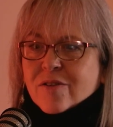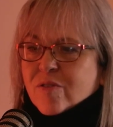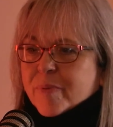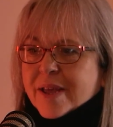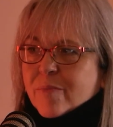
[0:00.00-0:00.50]

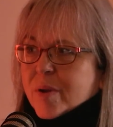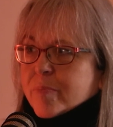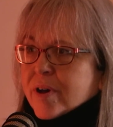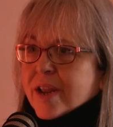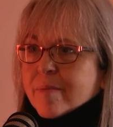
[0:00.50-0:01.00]
who's playing with a
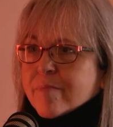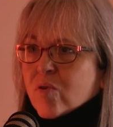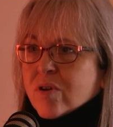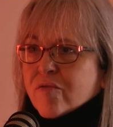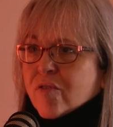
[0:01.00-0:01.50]
pile of
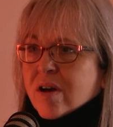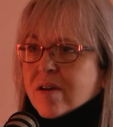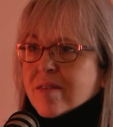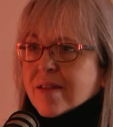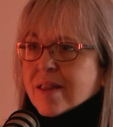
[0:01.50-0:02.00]
muck and
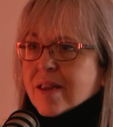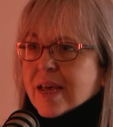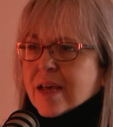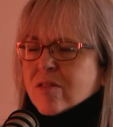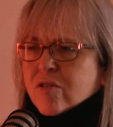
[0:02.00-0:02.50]
rocks and
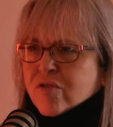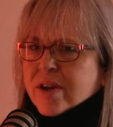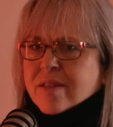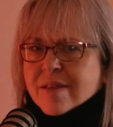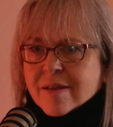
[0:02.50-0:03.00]
they're
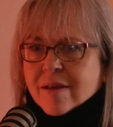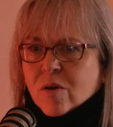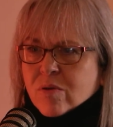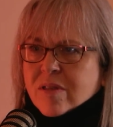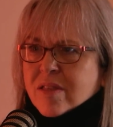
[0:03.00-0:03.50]
trying to see
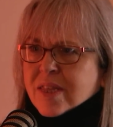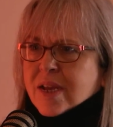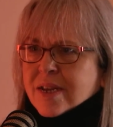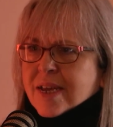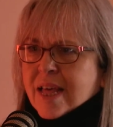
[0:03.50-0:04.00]
how does it
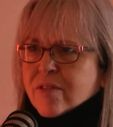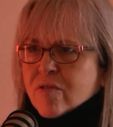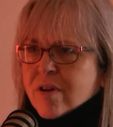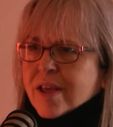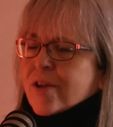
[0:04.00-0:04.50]
stick
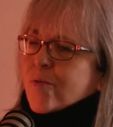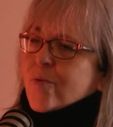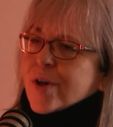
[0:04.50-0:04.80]
together, and, you know.